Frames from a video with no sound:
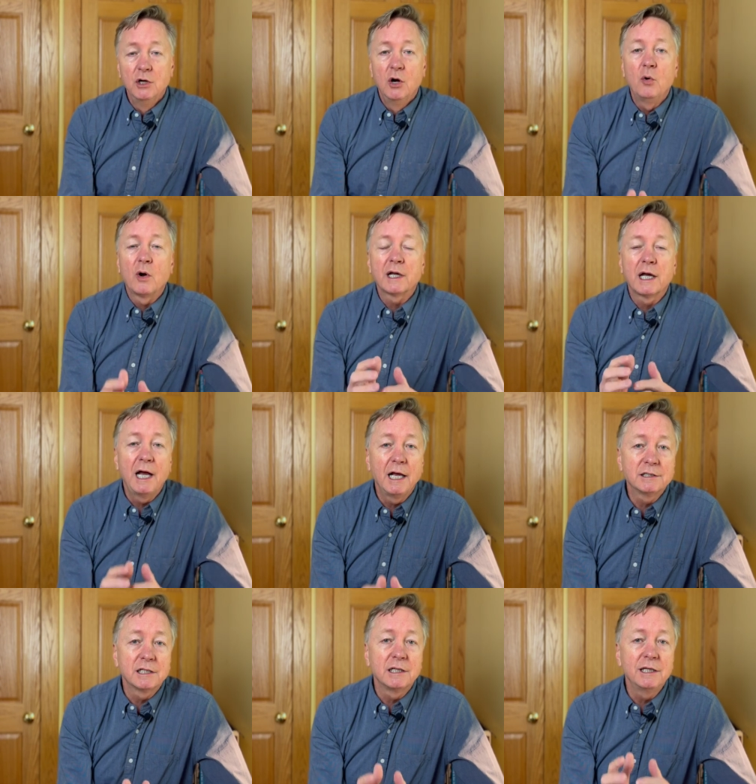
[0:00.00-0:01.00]
who are
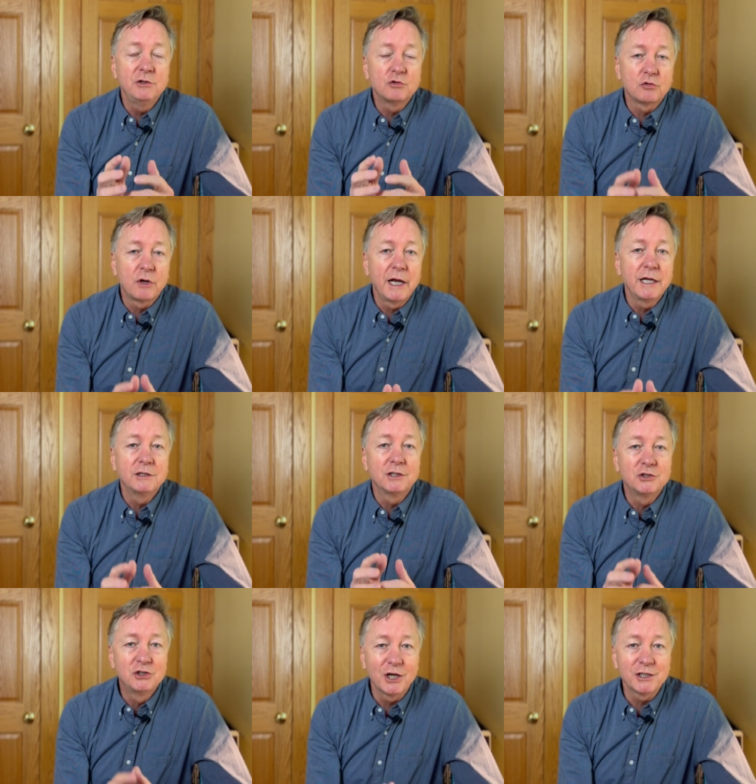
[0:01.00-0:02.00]
constantly trying to
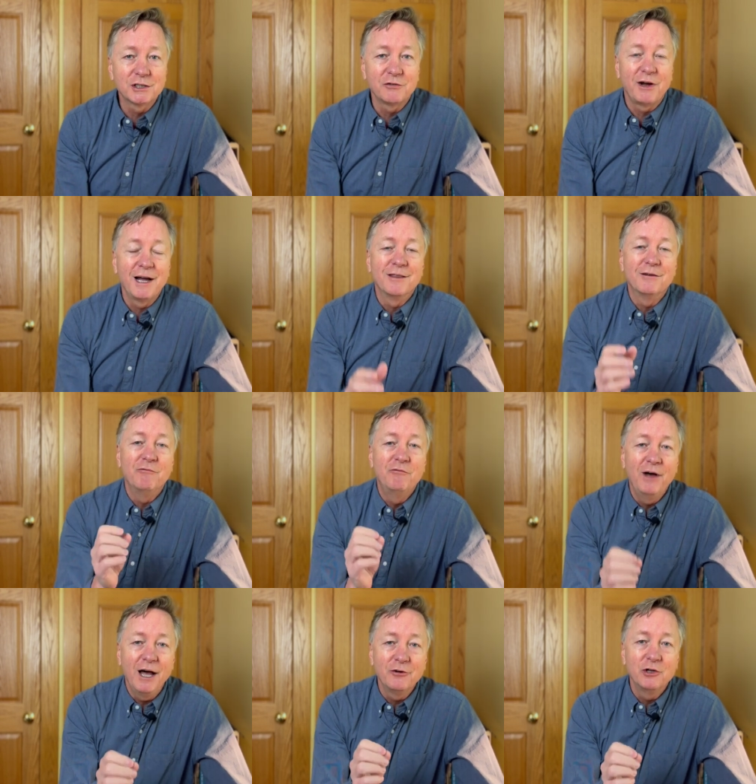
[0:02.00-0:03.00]
justify the
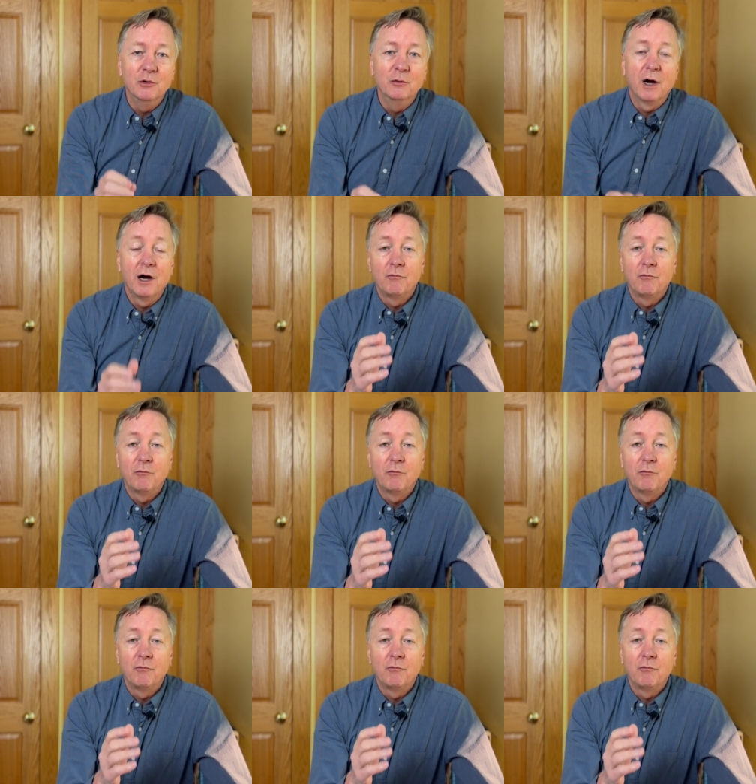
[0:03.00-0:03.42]
value